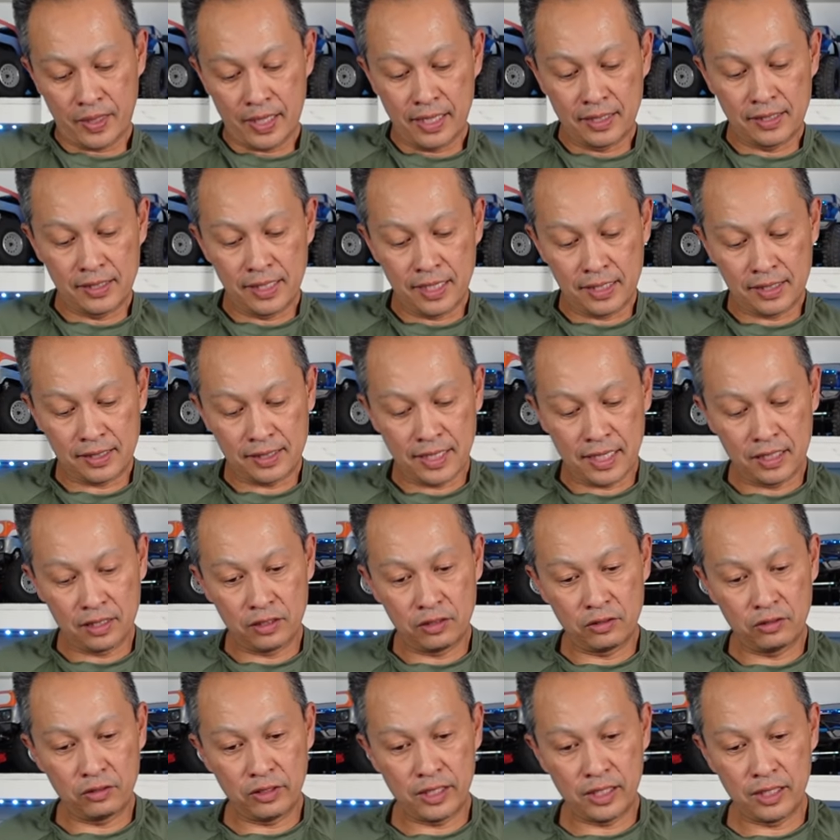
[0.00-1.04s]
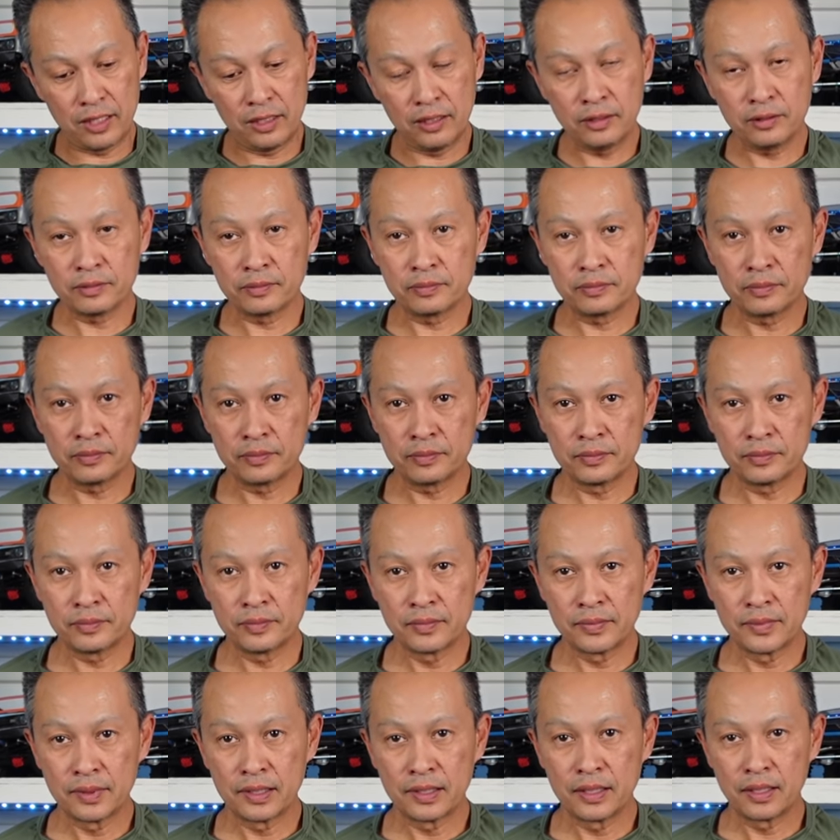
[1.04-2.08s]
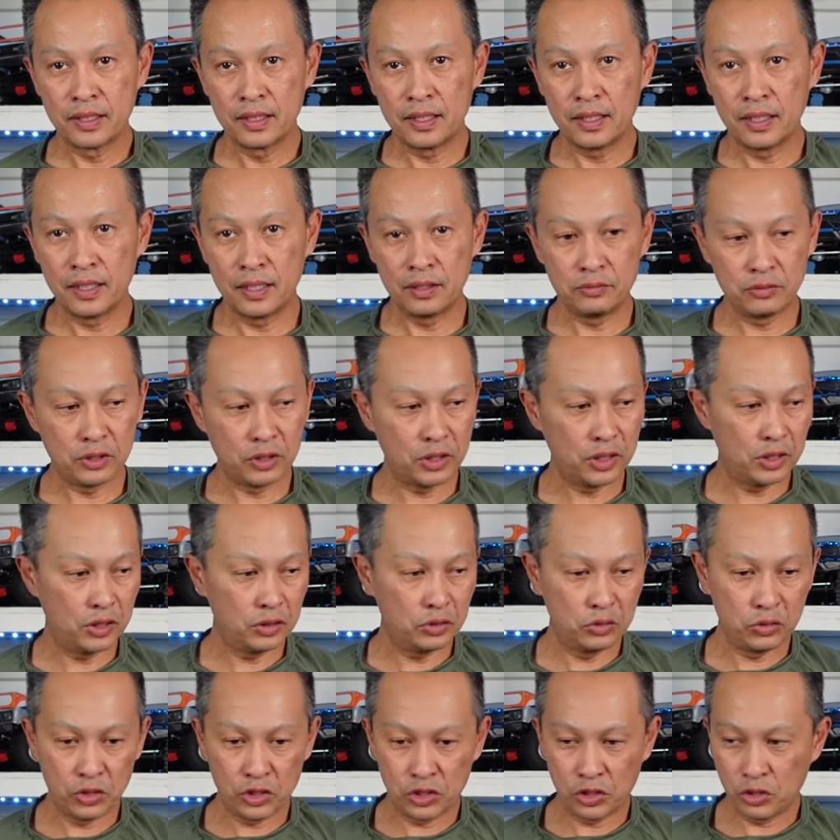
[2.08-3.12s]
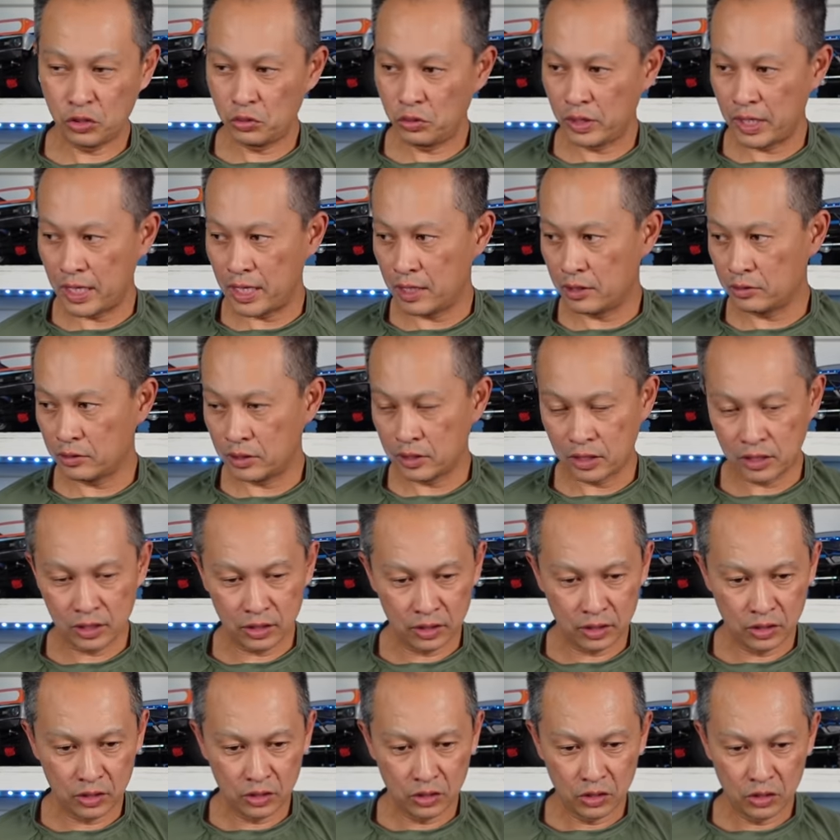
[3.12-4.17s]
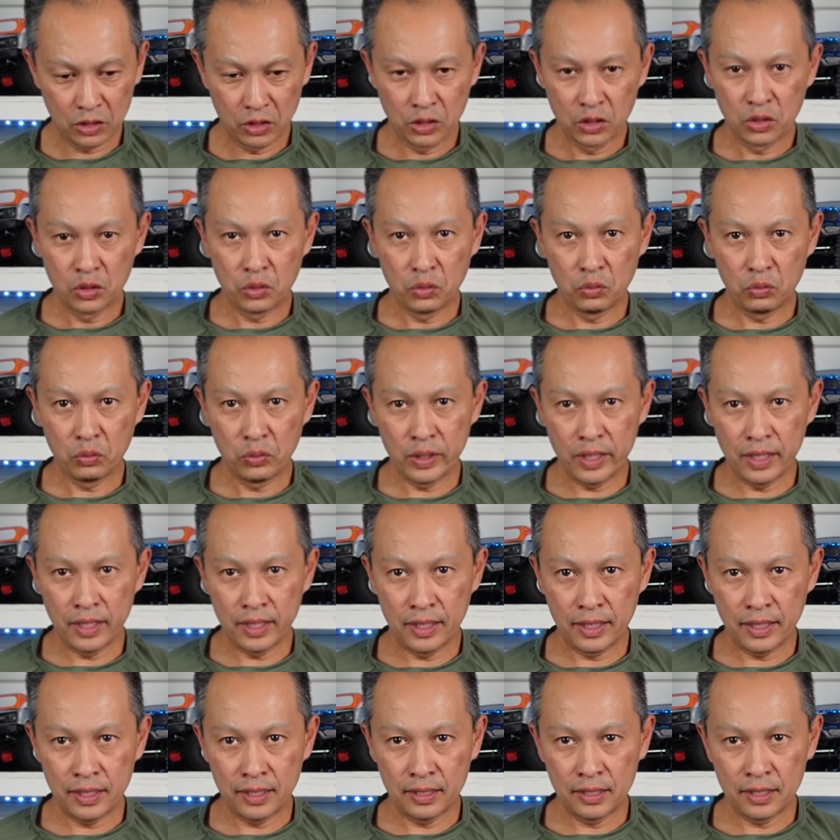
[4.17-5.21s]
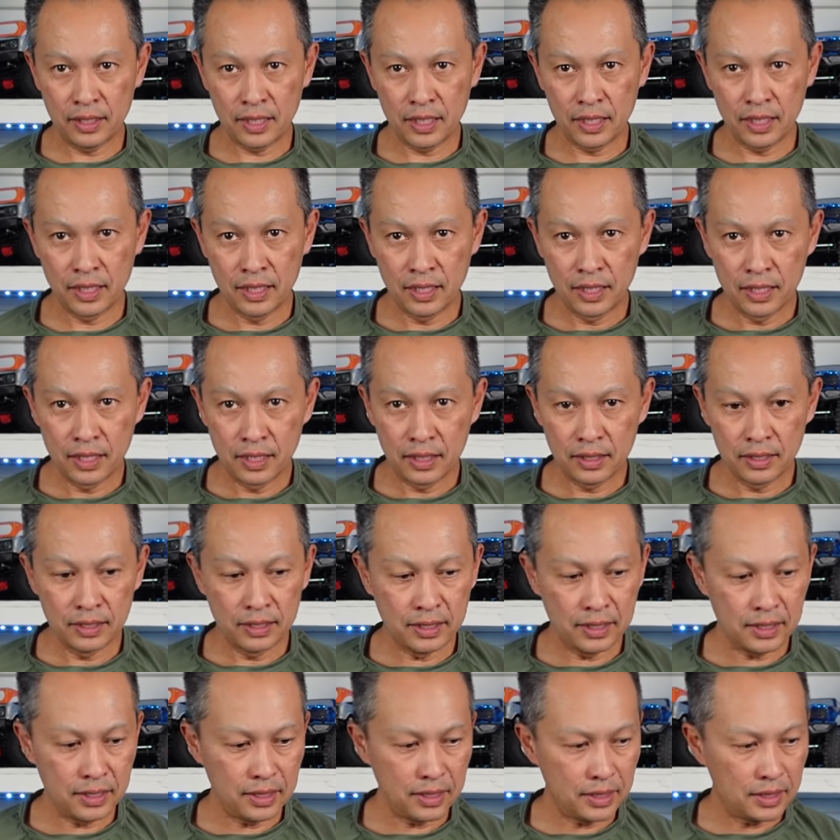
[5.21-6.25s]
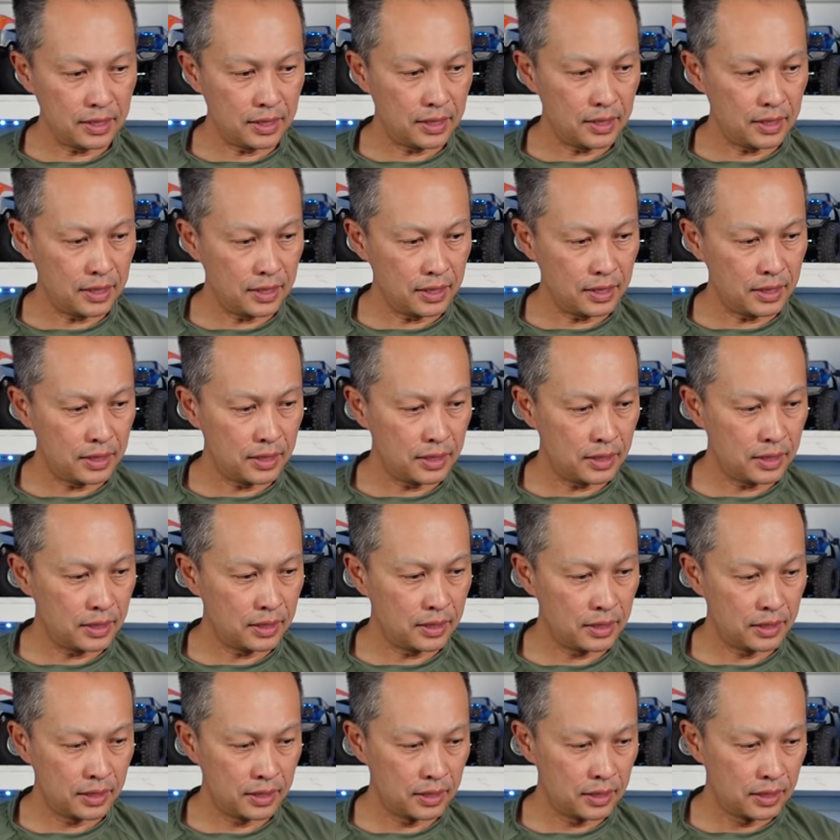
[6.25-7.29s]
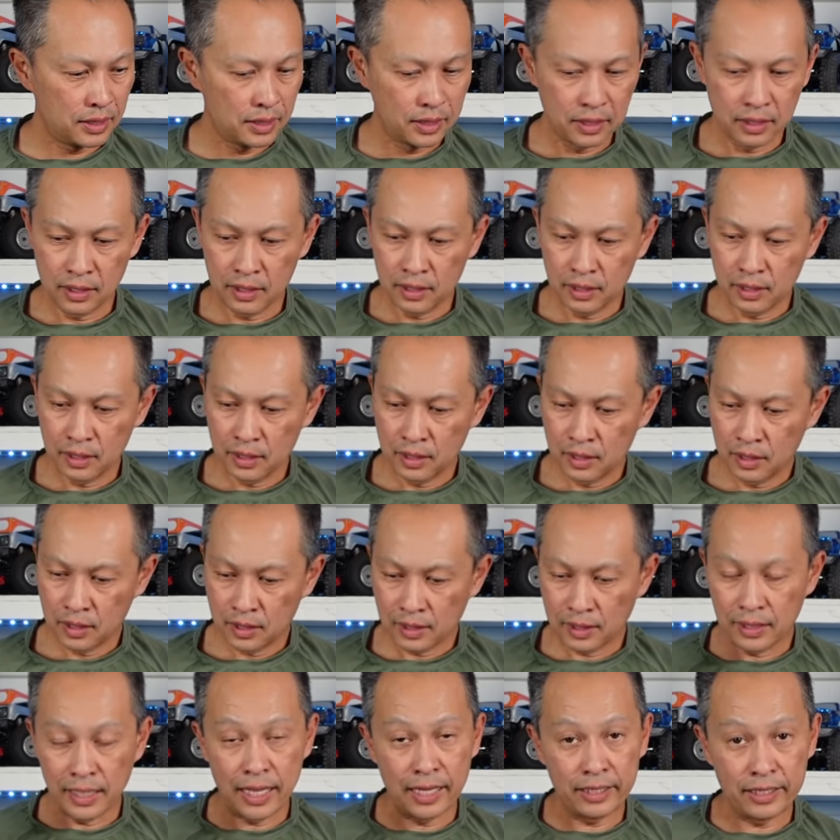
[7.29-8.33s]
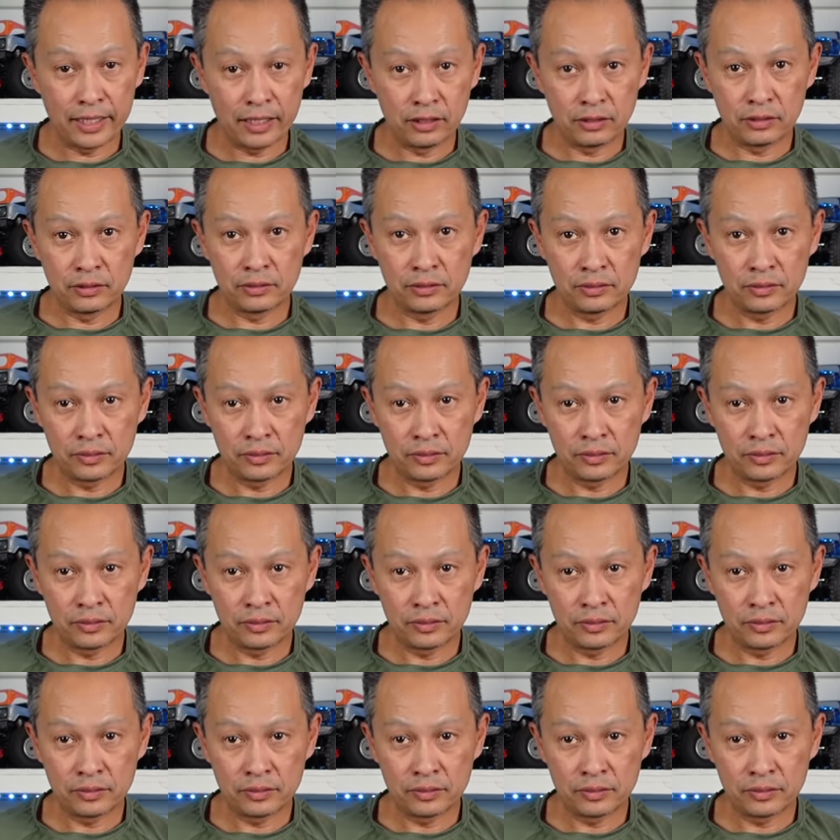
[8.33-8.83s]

SCX10 3, and we're gonna do a shootout with the Gladiator.